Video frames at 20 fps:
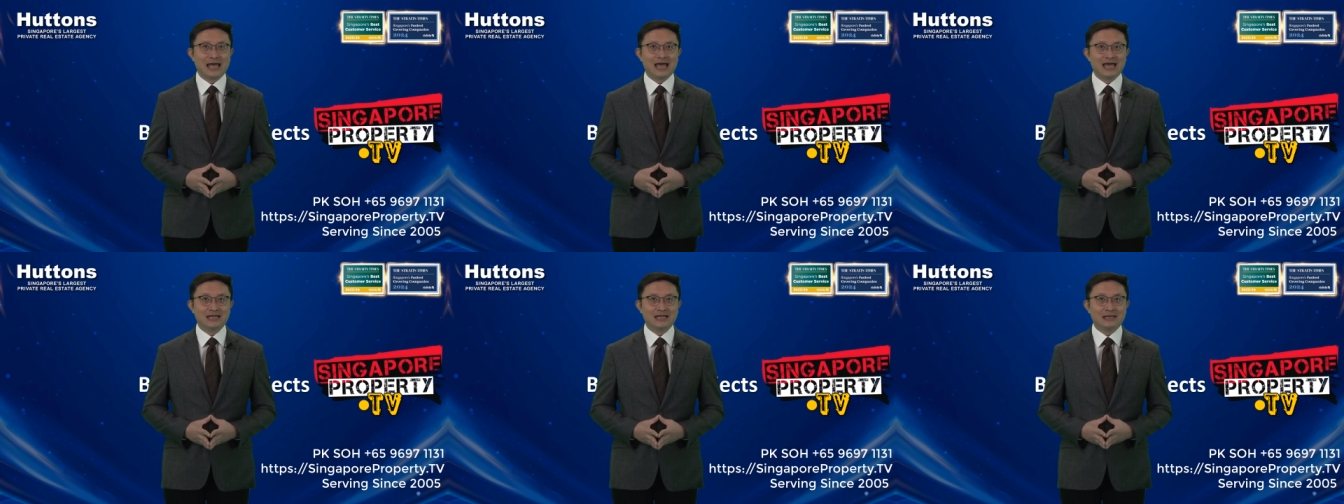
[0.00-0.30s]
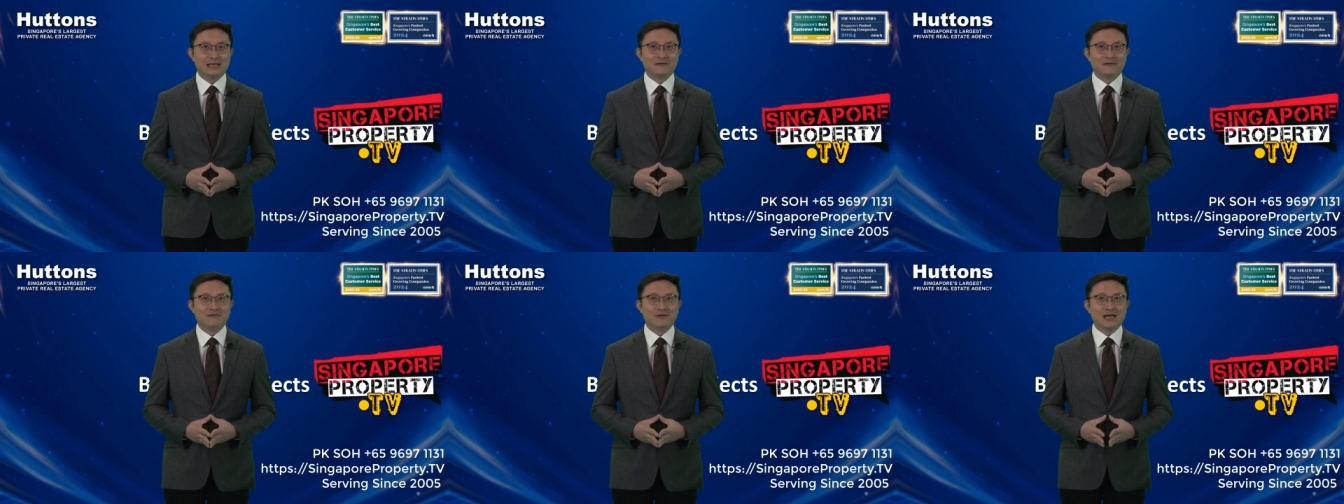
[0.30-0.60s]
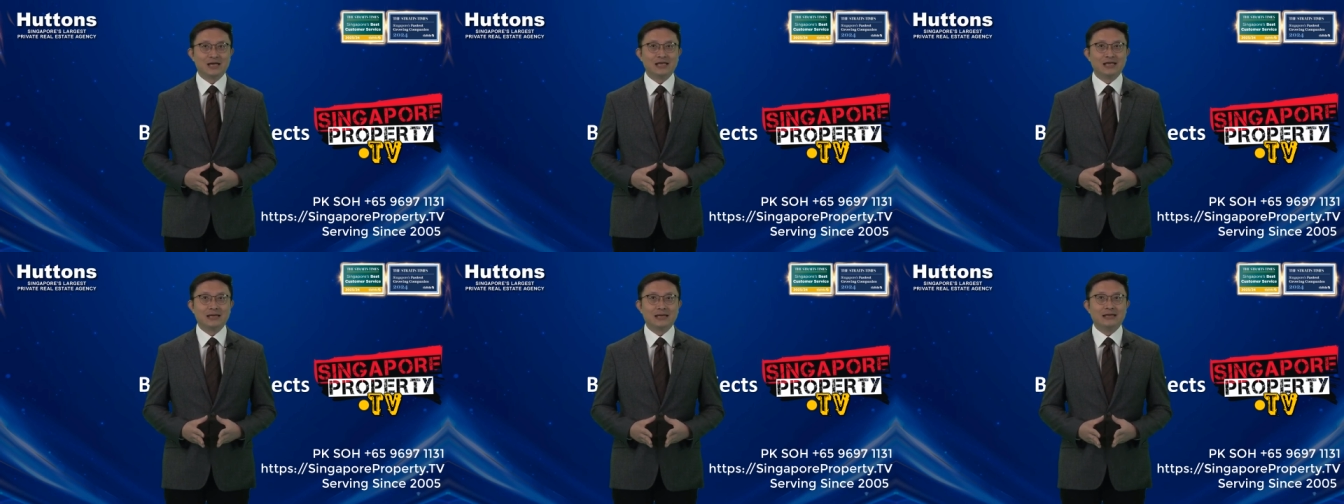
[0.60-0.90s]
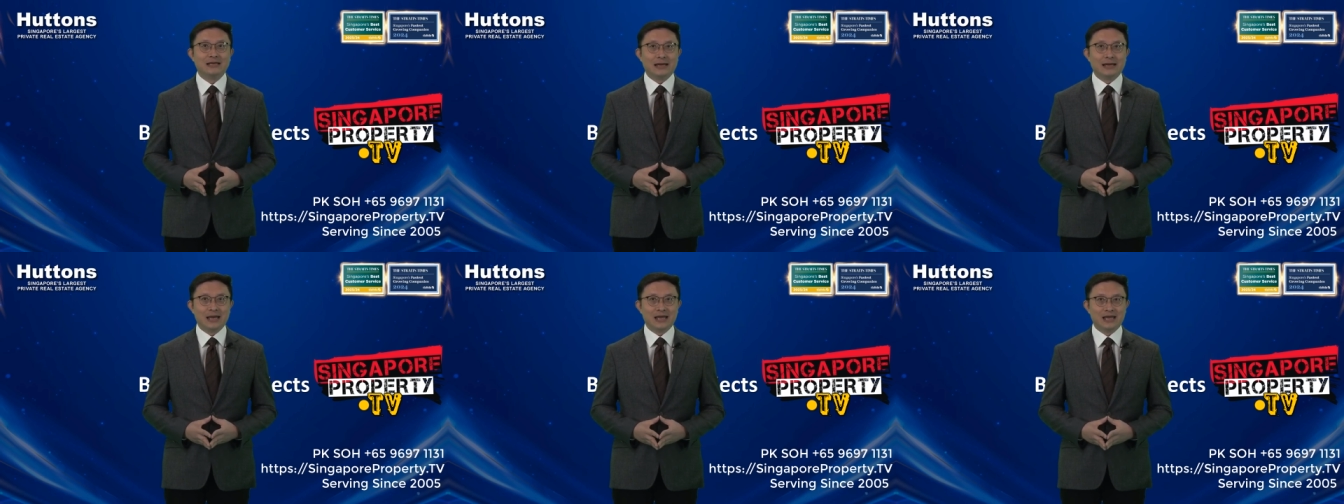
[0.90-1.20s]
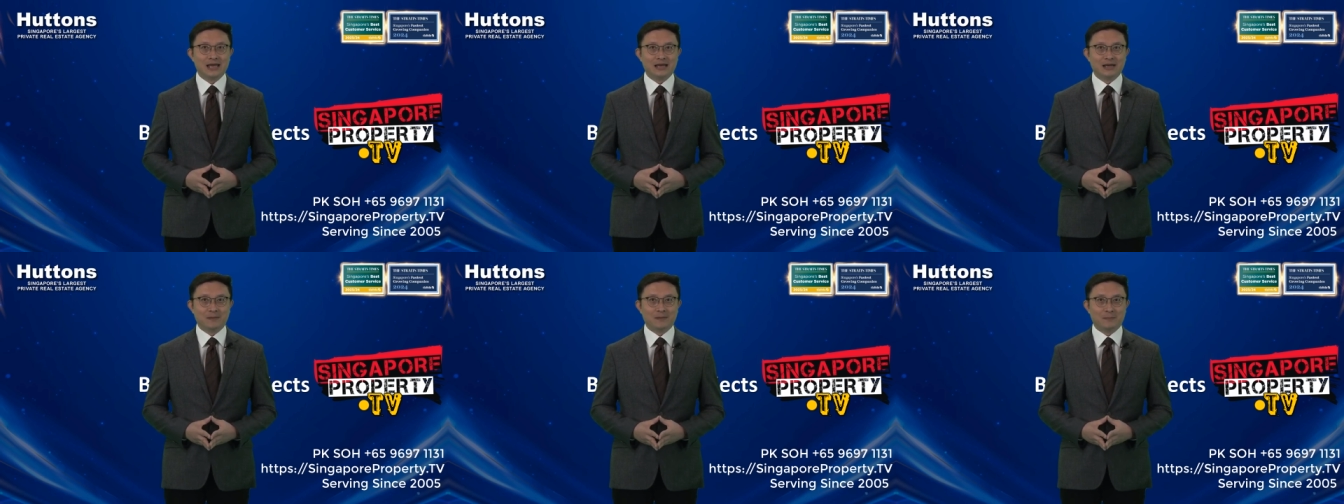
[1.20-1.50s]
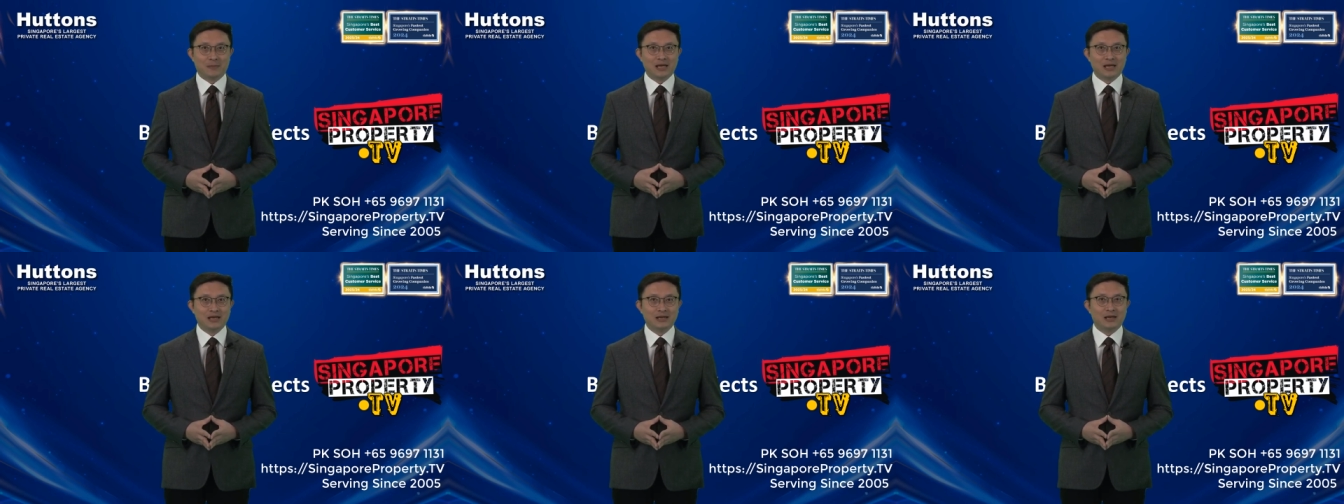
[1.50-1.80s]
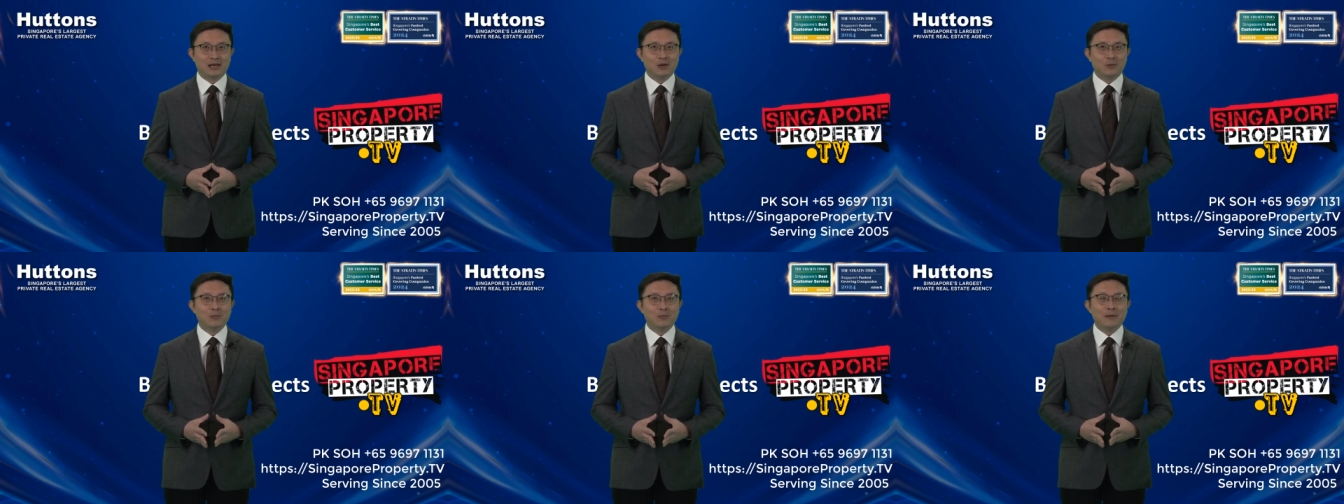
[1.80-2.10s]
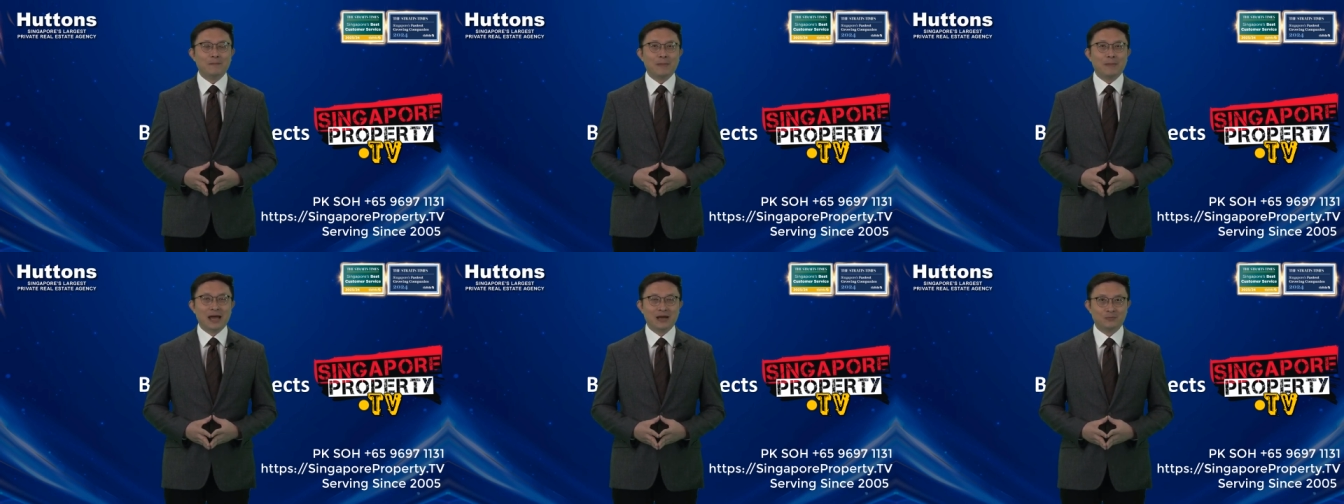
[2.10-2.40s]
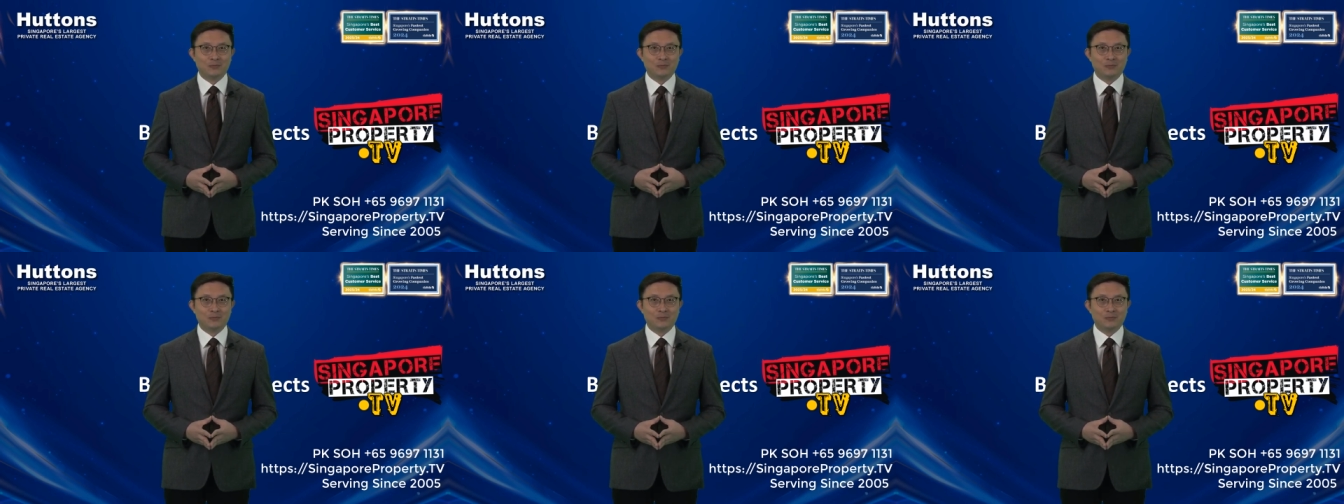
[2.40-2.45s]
and convenience compared with mega